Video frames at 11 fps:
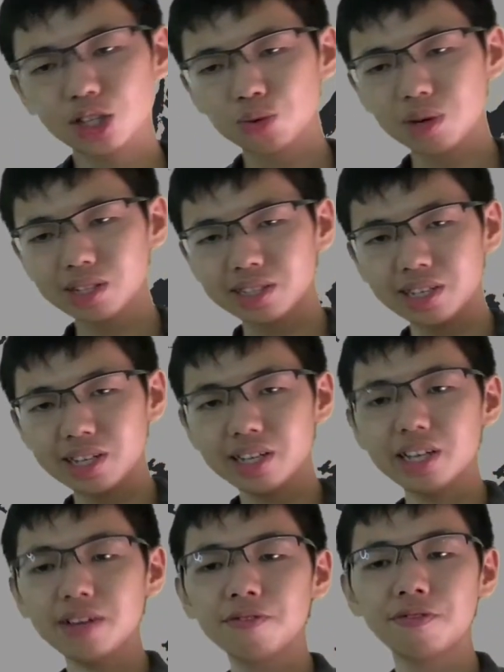Artwork
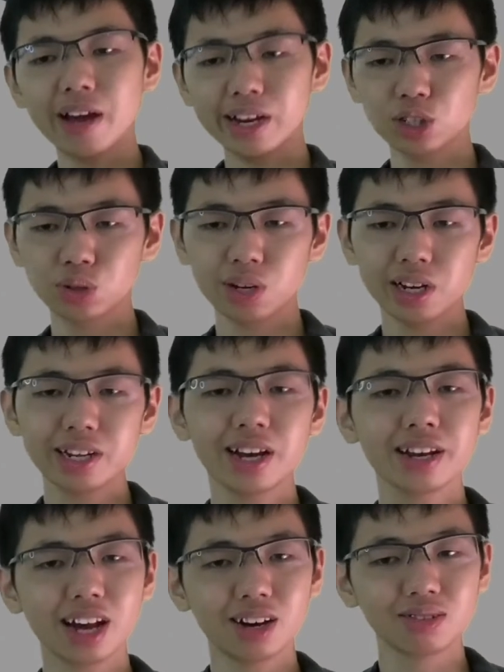Tee eventually
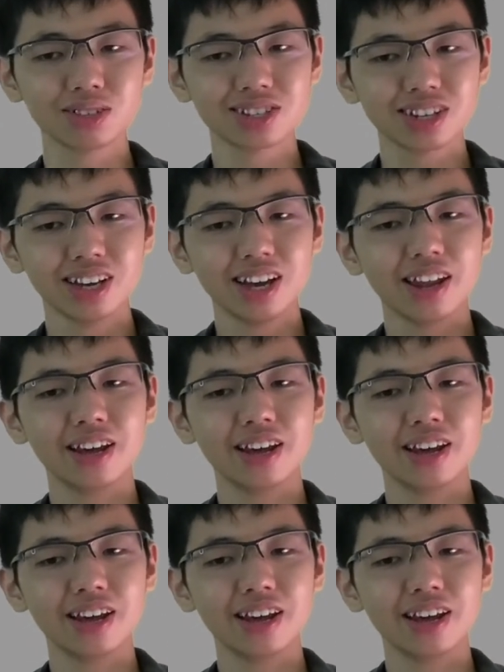announced